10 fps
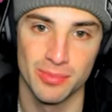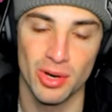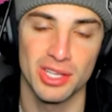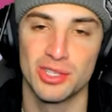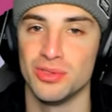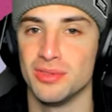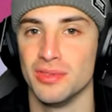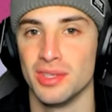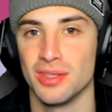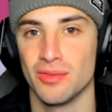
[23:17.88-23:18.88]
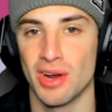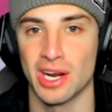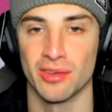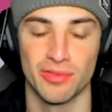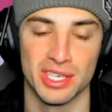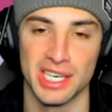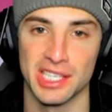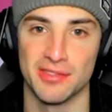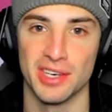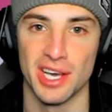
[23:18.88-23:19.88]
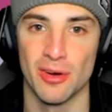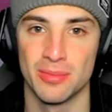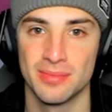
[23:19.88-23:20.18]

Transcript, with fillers: One and two record for today's video.